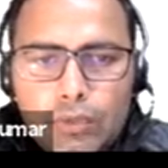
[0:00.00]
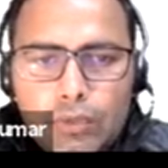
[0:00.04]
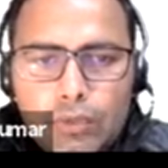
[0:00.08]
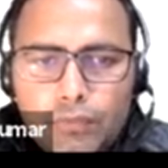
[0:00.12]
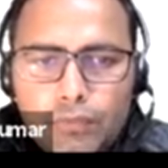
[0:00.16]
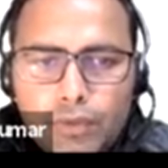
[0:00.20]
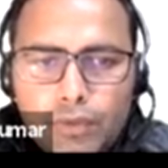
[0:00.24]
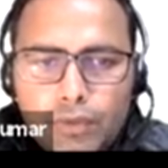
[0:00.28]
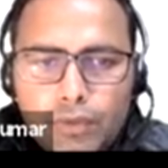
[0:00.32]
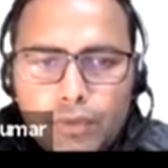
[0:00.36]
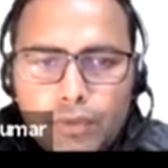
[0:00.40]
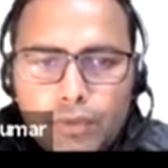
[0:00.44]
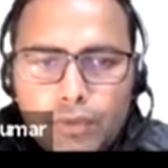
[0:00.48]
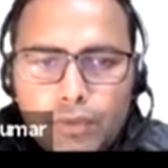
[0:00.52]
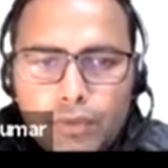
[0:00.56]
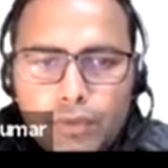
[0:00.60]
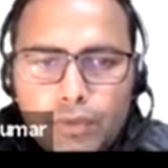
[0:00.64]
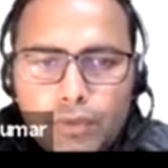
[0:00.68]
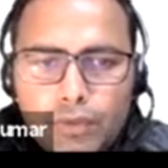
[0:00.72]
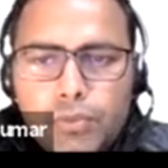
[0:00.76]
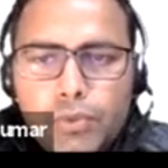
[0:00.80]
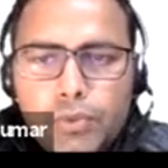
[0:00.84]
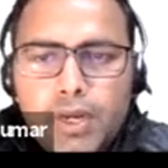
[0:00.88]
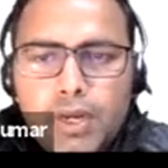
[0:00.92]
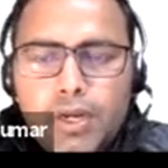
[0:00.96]
front
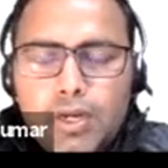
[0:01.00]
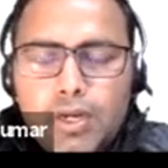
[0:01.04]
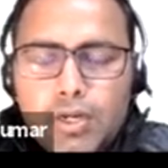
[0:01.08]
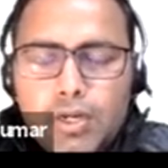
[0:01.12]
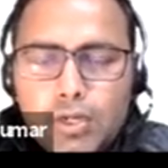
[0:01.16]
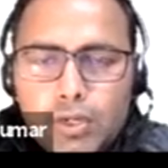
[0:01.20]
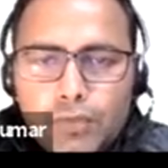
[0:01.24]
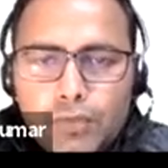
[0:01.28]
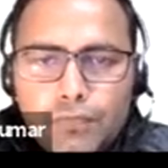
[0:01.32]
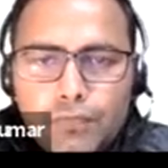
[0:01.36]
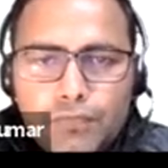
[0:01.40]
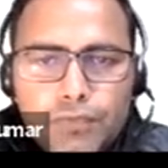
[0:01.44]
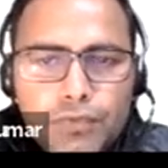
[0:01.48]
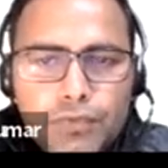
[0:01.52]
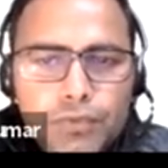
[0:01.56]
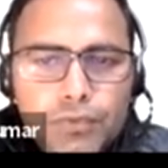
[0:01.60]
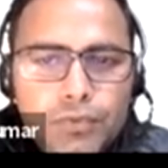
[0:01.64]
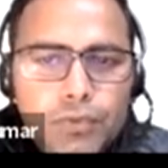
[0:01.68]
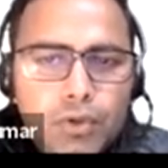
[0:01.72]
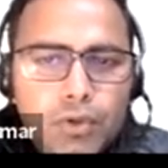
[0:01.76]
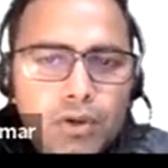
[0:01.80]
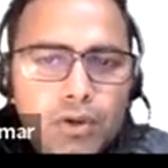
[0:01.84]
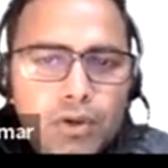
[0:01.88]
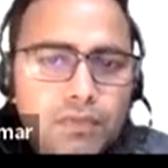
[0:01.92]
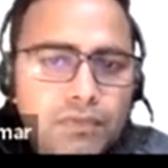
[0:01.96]
view and top
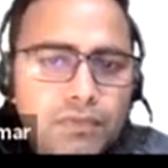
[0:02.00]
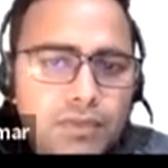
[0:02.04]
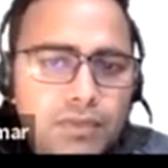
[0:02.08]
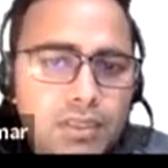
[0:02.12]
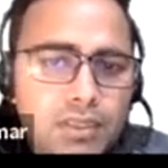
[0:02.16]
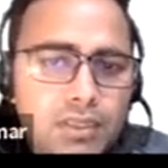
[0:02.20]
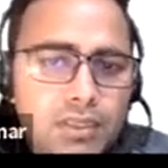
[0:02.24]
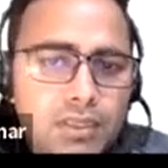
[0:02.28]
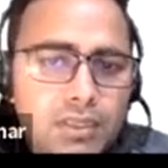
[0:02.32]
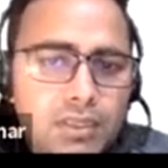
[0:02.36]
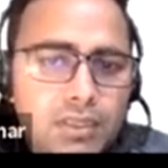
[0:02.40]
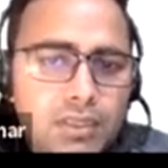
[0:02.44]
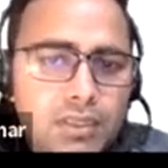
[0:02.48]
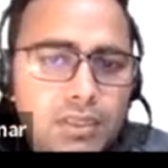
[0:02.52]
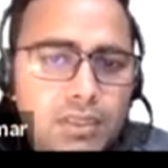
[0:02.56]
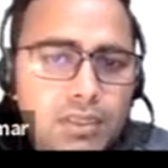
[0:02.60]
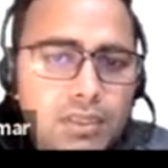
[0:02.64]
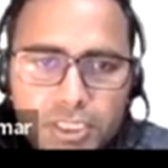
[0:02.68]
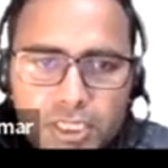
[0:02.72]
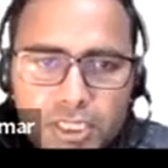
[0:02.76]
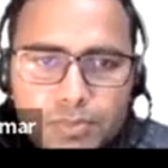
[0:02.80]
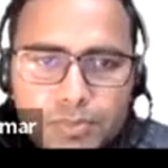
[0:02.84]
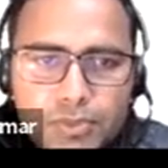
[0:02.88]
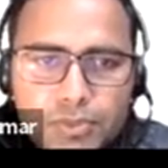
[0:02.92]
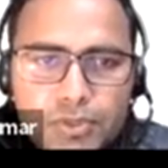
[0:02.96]
view of these all
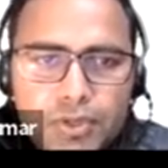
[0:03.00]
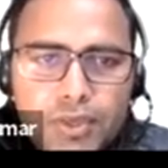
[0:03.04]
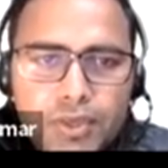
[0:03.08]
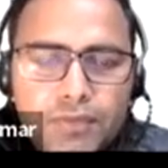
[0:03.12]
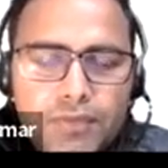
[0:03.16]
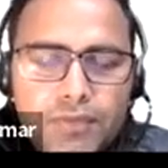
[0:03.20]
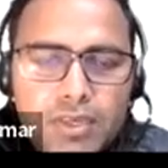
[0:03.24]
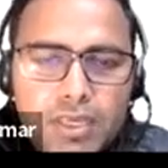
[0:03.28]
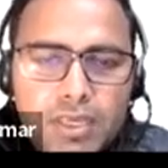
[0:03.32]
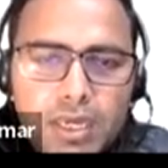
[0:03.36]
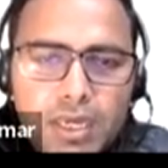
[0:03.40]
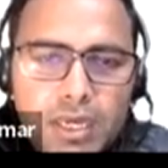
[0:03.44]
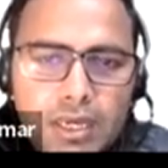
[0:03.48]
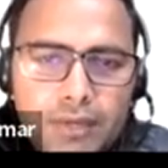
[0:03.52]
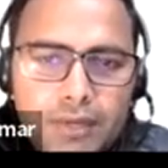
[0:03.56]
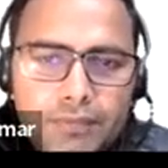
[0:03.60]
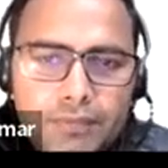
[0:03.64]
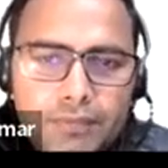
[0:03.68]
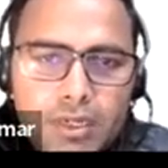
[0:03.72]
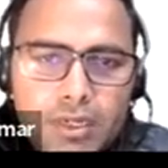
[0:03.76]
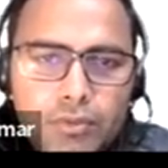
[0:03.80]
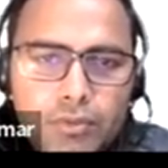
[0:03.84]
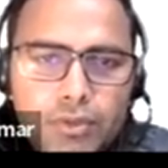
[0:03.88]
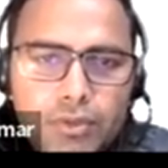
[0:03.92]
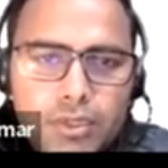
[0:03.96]
shapes, okay, we have
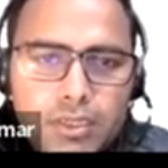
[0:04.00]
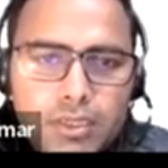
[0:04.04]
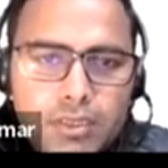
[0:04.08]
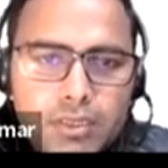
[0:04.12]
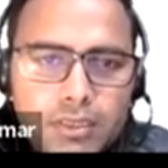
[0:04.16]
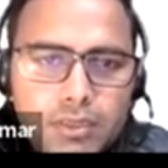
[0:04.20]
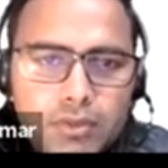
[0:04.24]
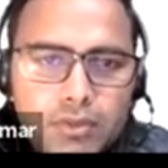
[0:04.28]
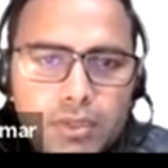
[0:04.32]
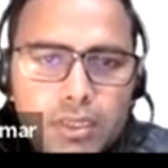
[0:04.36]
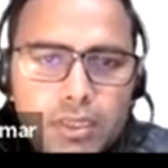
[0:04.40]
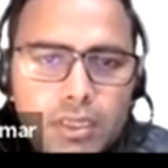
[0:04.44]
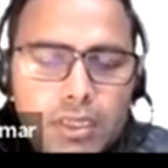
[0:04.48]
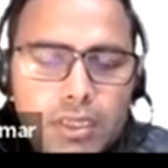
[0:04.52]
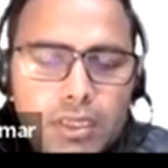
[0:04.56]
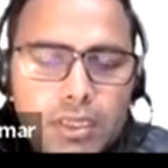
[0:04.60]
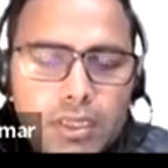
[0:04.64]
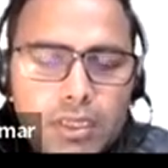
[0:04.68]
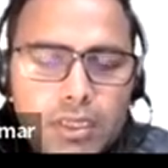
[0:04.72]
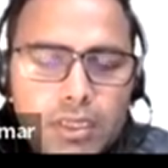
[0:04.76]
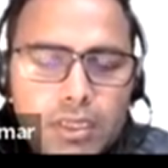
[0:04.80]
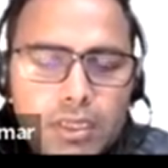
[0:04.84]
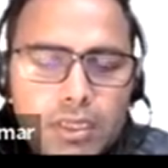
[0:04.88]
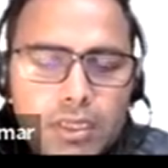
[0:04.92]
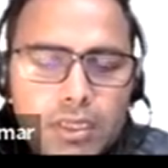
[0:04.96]
around us. Okay,
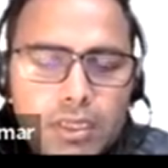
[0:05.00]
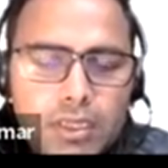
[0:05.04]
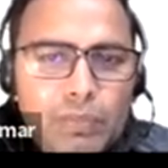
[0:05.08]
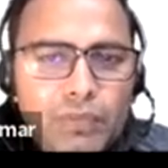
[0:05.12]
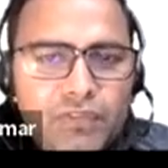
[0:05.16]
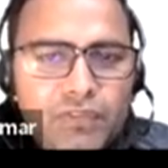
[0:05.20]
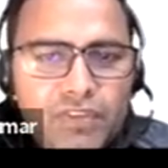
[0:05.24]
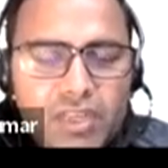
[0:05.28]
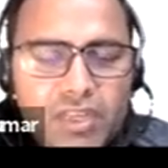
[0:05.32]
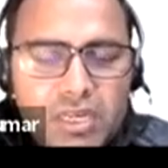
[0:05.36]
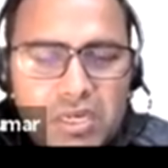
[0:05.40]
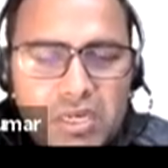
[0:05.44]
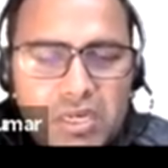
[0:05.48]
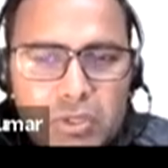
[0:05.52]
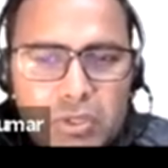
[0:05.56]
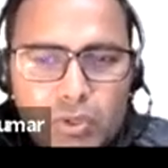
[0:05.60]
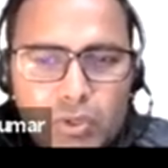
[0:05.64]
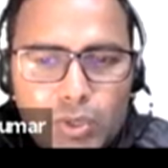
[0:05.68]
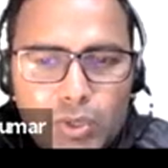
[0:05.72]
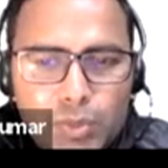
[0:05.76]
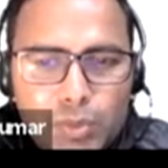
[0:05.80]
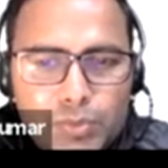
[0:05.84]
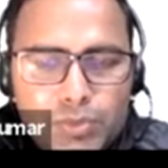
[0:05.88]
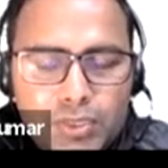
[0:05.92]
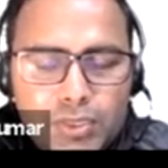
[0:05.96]
we need to
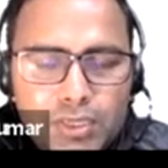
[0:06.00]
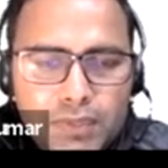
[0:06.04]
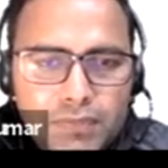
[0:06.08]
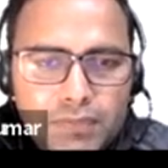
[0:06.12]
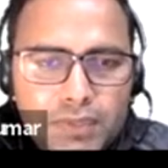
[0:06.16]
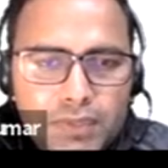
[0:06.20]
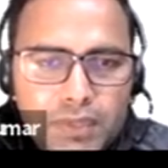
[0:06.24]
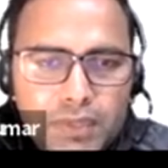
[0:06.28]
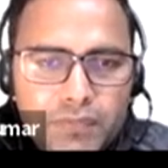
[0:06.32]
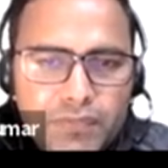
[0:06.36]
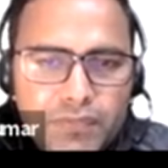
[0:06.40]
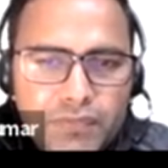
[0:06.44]
observe them.